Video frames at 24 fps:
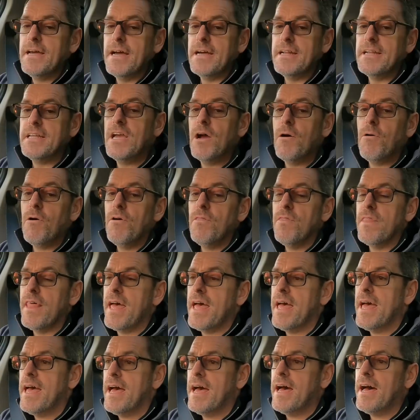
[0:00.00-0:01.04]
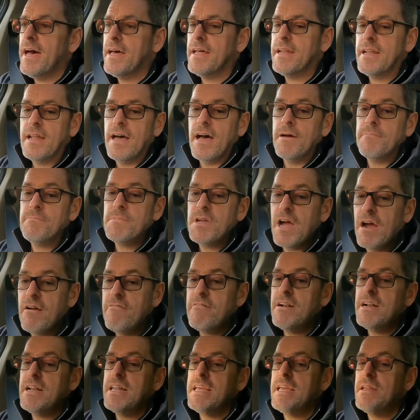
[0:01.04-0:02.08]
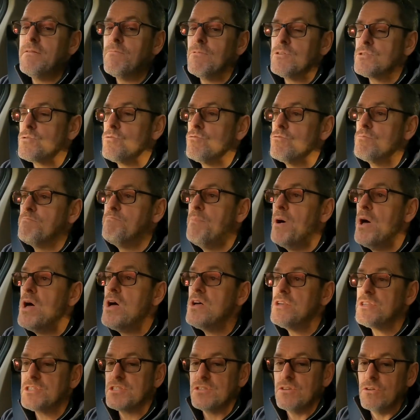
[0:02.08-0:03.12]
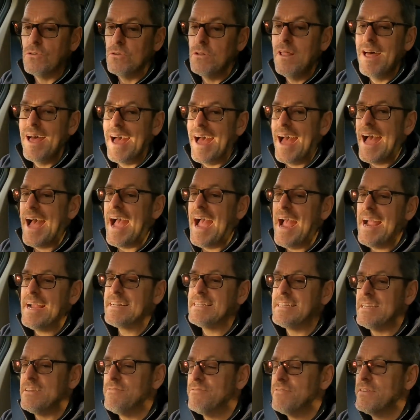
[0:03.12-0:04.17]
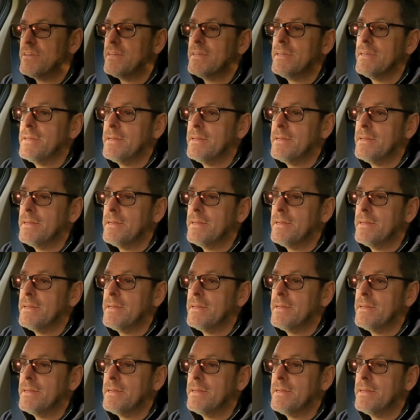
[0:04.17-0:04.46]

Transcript: And you go on there, and I'm currently in what's called Personal Active,